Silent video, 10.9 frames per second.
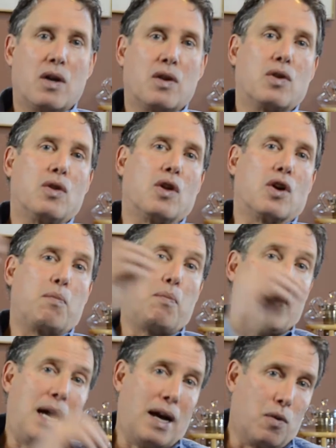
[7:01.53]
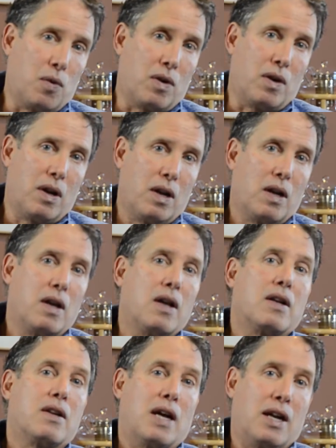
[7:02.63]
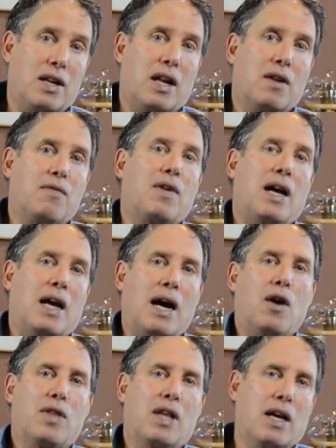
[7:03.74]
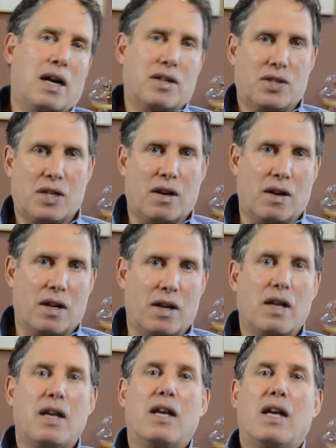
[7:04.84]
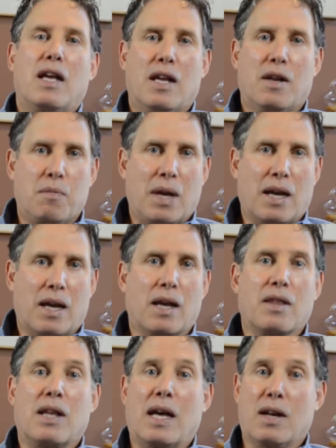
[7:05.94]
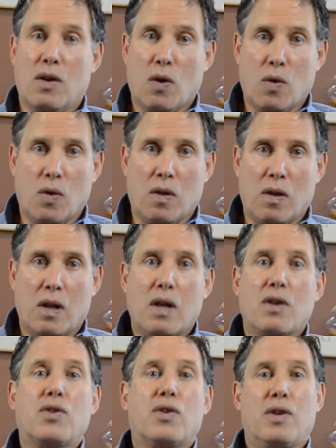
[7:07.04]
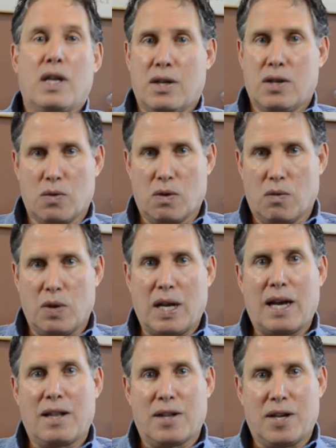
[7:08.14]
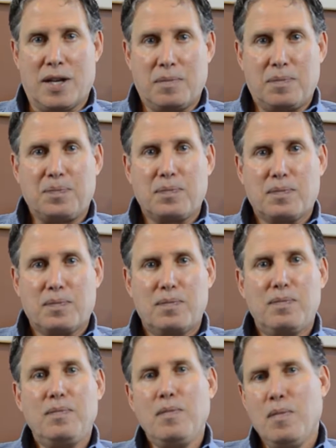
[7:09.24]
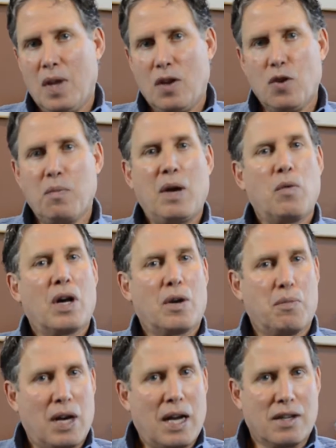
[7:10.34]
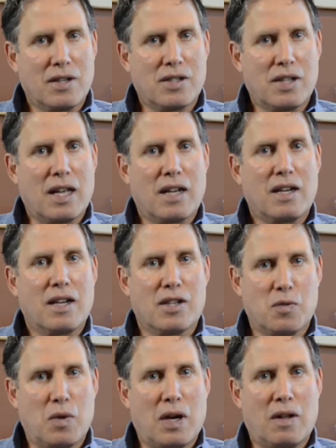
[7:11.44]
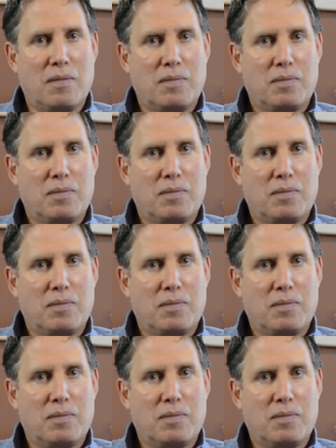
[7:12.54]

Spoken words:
to look backward to identify how they got started in making that goal turn into a reality. You may want to practice that as well.